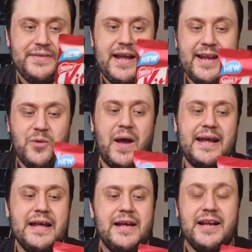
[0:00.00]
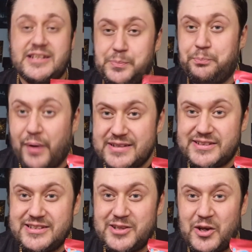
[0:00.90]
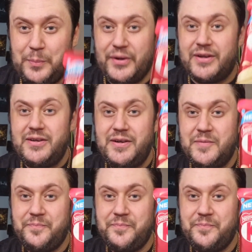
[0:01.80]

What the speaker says: Anyway, let's bust this open